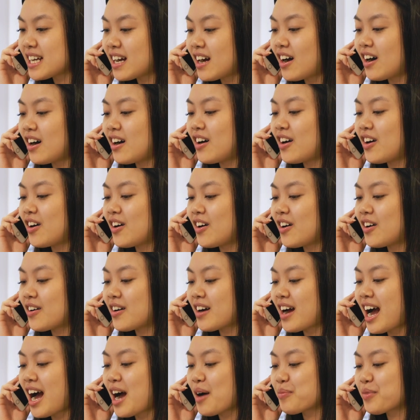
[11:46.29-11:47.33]
Oh,
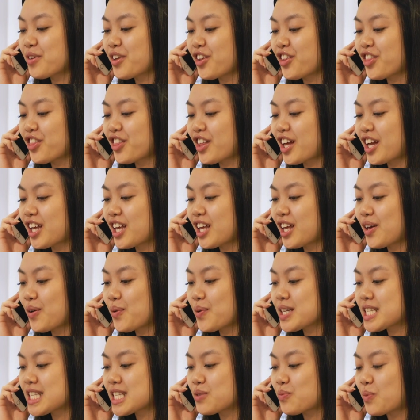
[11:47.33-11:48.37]
I'm good, thank you
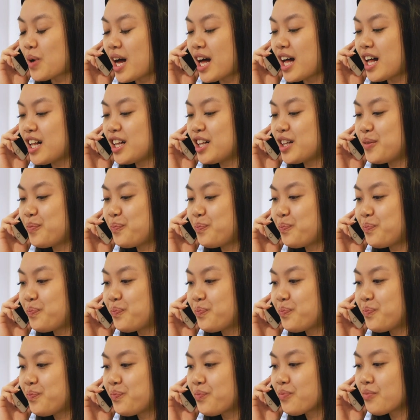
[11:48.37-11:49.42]
as well.
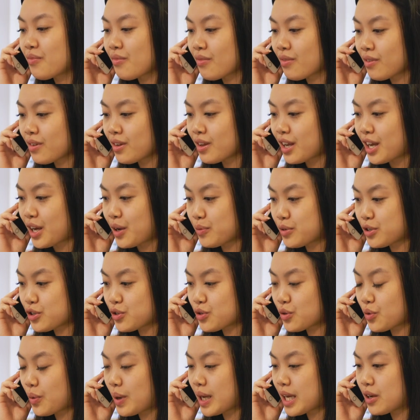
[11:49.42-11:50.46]
It was
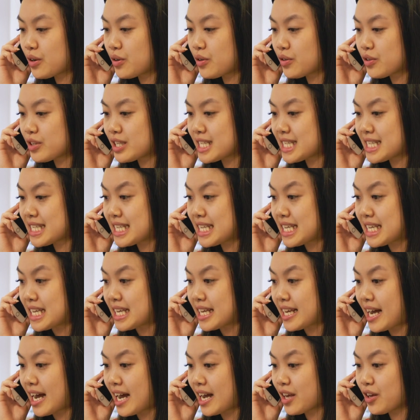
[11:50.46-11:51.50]
just a quick call to
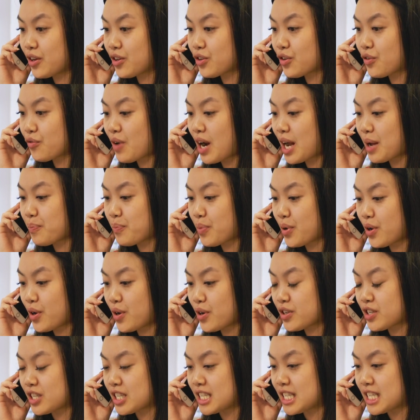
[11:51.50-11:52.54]
see, are you the right
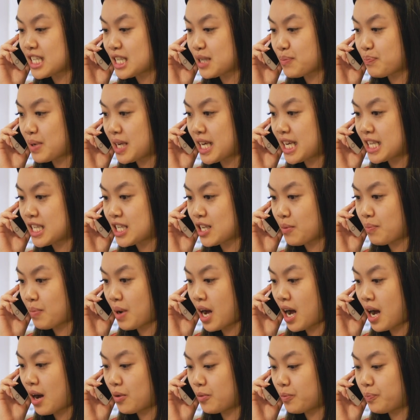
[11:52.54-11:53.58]
person to speak to
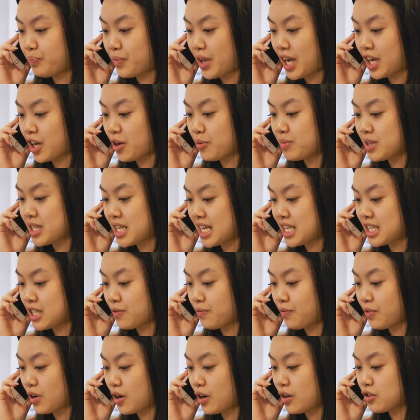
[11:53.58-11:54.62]
about accommodation
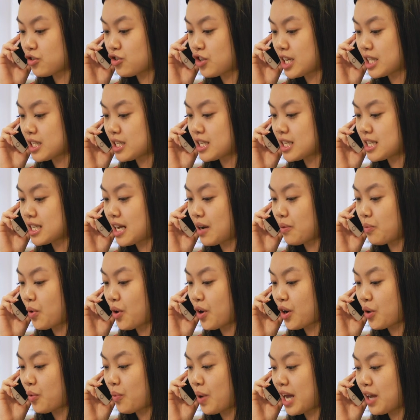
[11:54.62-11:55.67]
for contractors that
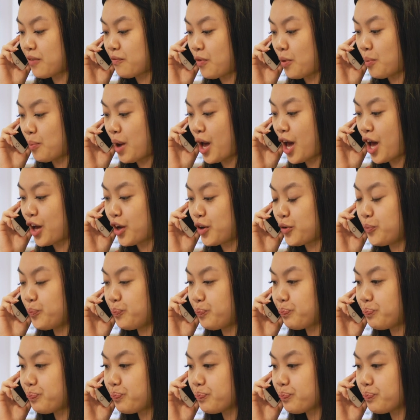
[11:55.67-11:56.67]
work away from home?